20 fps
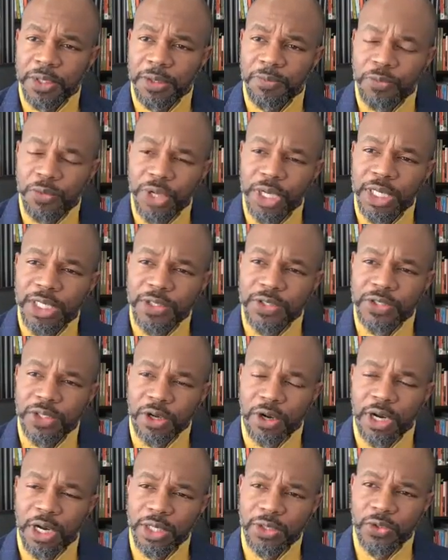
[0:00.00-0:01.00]
really
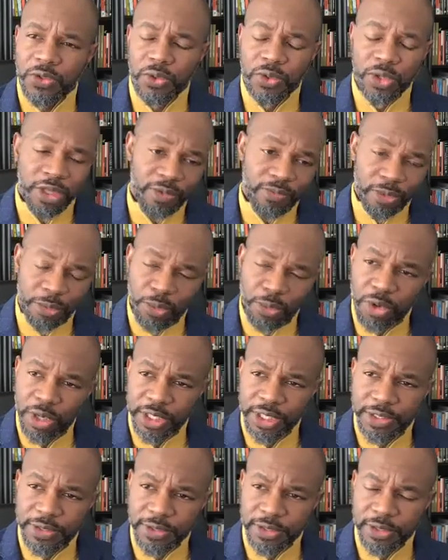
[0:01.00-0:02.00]
start to, and the
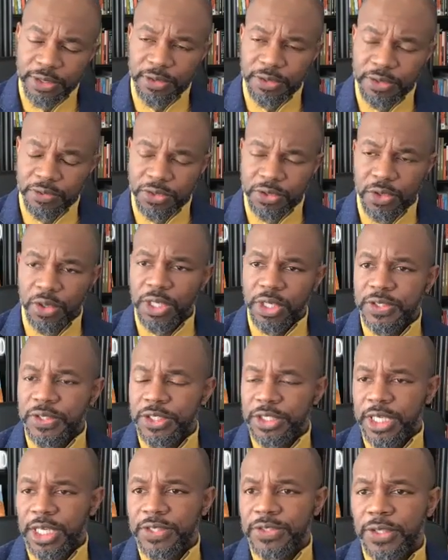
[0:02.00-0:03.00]
report certainly
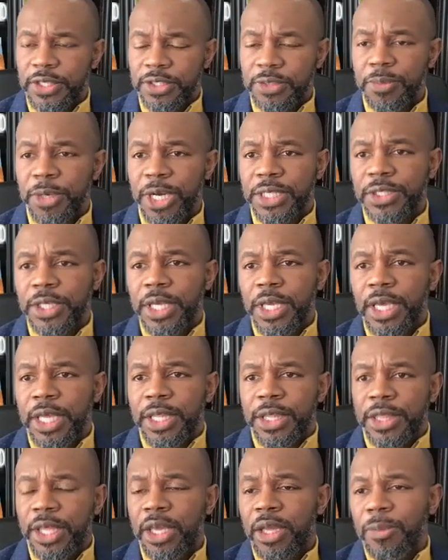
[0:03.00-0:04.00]
suggested as much,
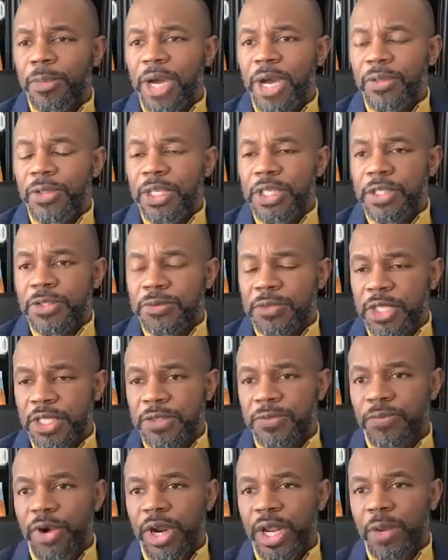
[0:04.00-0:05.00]
think about
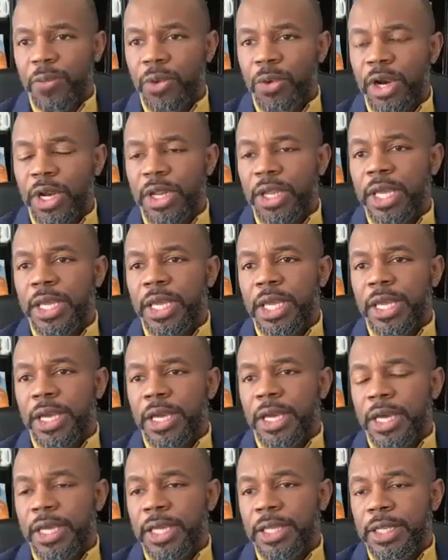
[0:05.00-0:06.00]
this framework
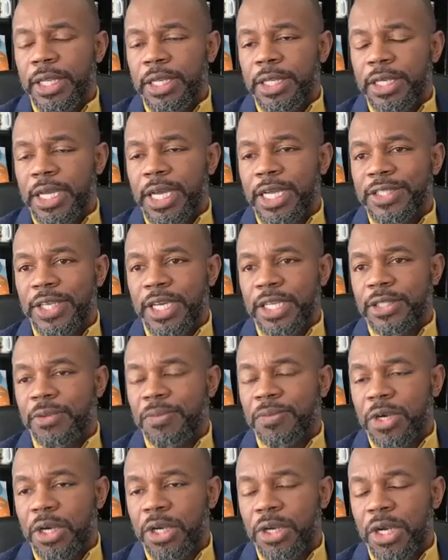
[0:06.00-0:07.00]
in the context
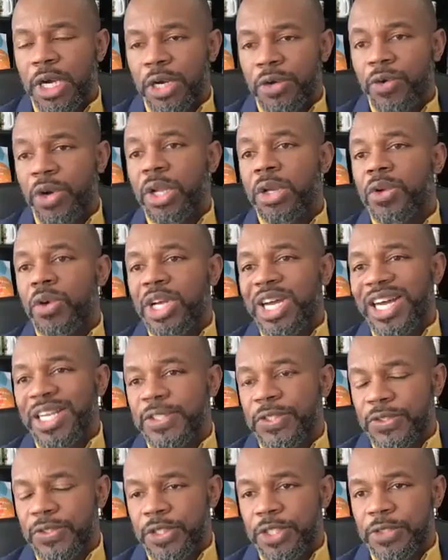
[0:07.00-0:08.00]
of critical
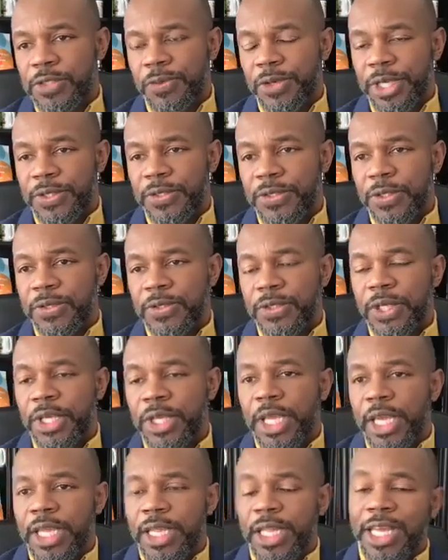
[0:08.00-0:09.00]
consciousness, for instance.
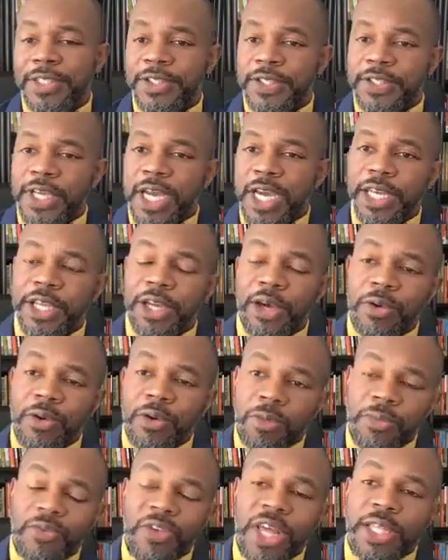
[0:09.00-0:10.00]
And that's this idea of
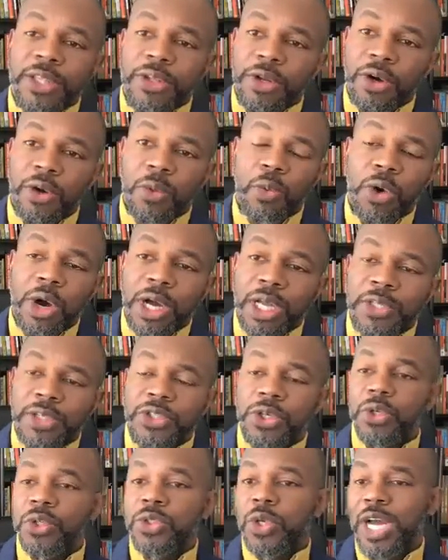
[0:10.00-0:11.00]
reflecting on one's
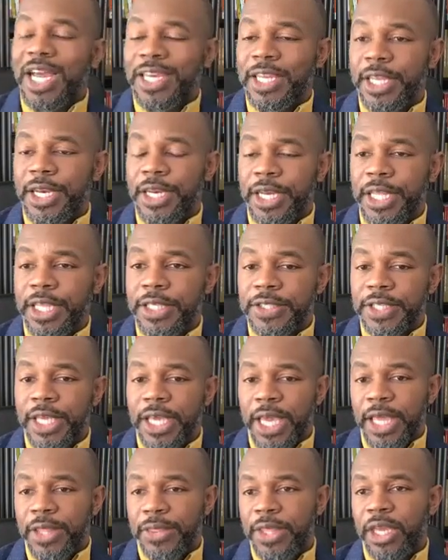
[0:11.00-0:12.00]
social identities
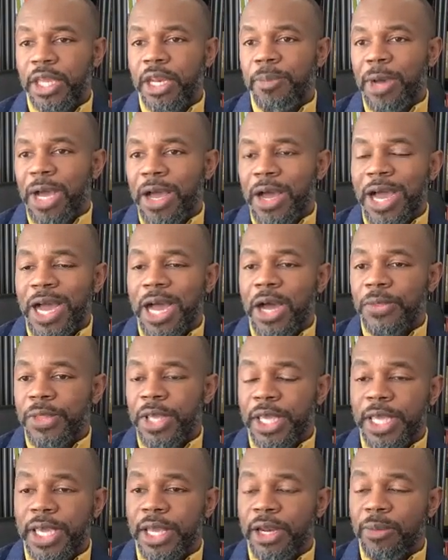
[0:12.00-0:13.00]
and thinking about how
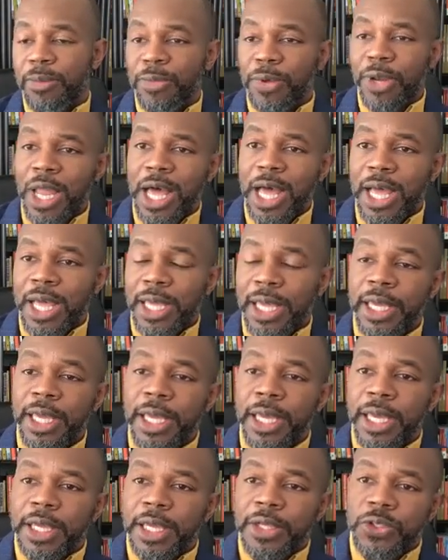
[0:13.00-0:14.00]
they can apply
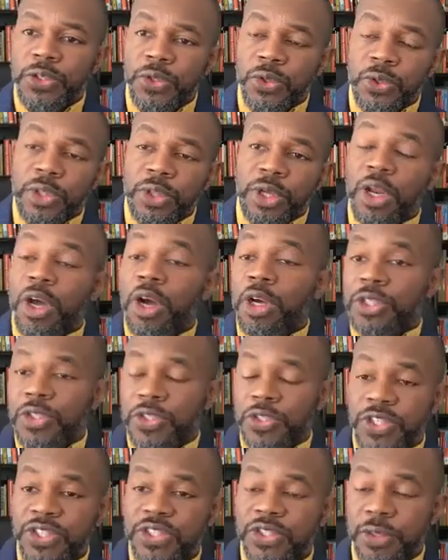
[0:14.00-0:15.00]
to the larger
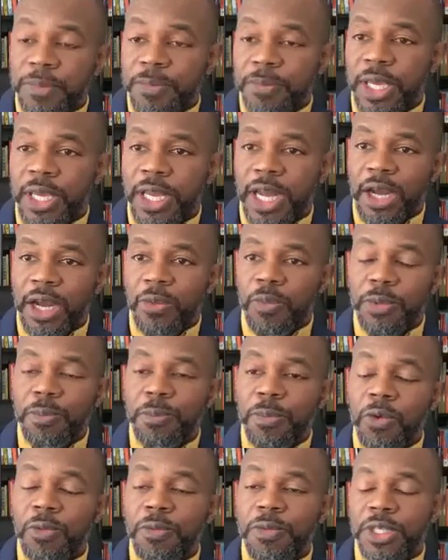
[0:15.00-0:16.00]
system, and how do we
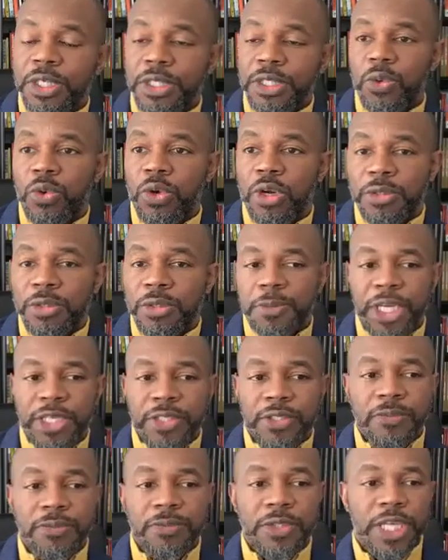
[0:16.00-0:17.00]
move it toward a
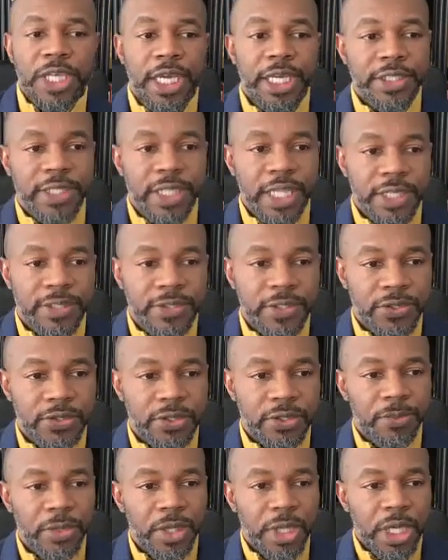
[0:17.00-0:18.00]
space of change in that
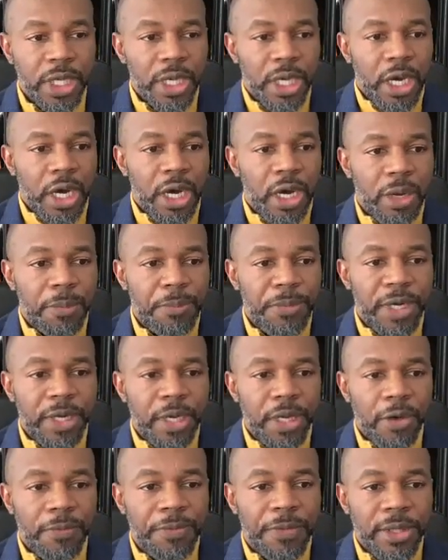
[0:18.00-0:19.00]
system. But
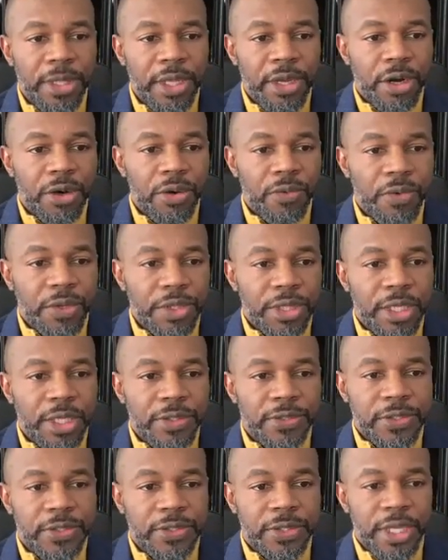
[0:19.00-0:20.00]
often
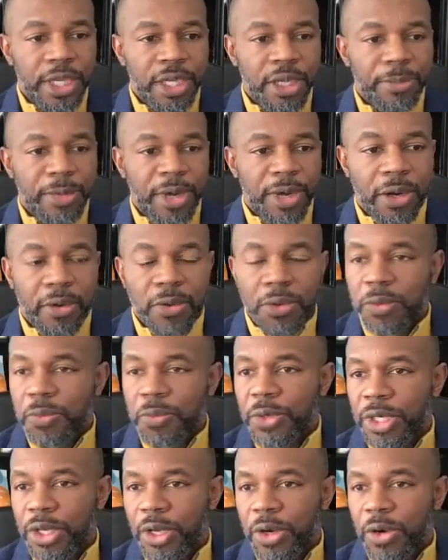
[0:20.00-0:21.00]
there's this thing about,
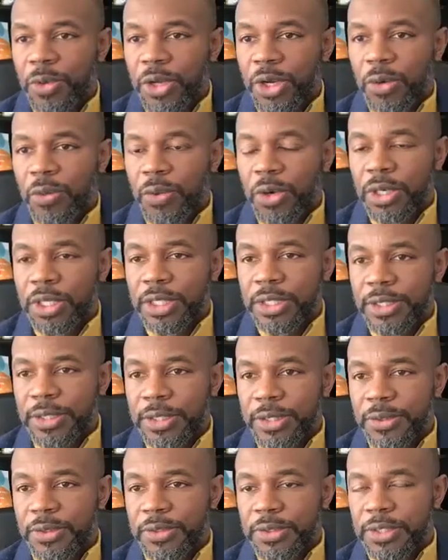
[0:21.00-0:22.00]
we know we don't want
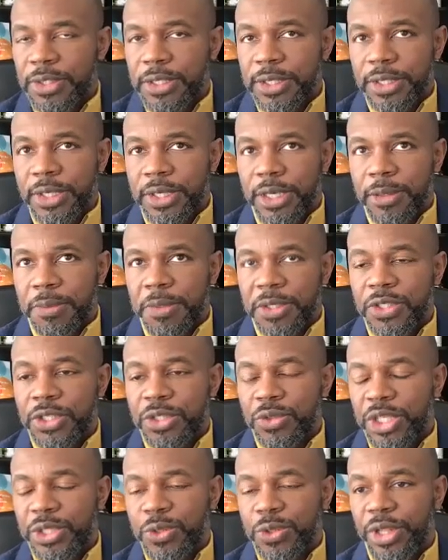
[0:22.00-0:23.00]
a
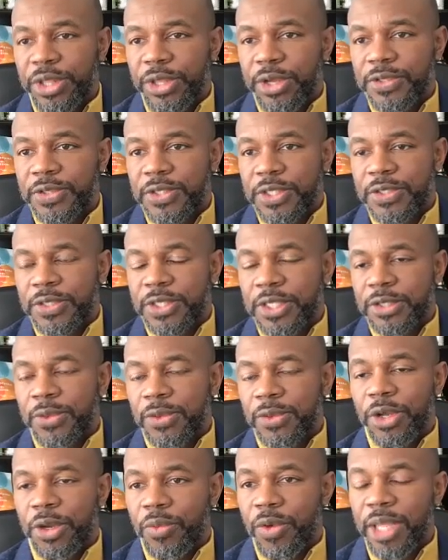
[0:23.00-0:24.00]
situation where there's this
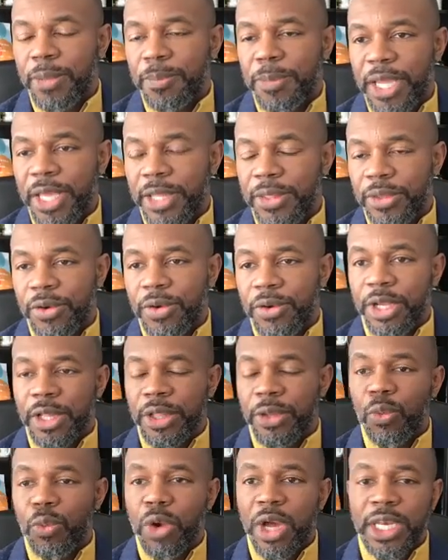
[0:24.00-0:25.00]
sort of great man theory
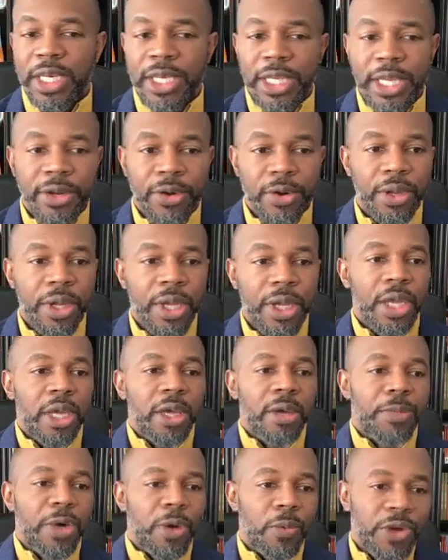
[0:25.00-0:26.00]
of the one leader,
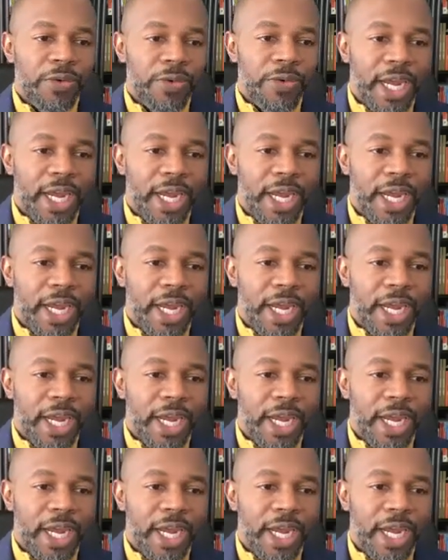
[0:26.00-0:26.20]
but we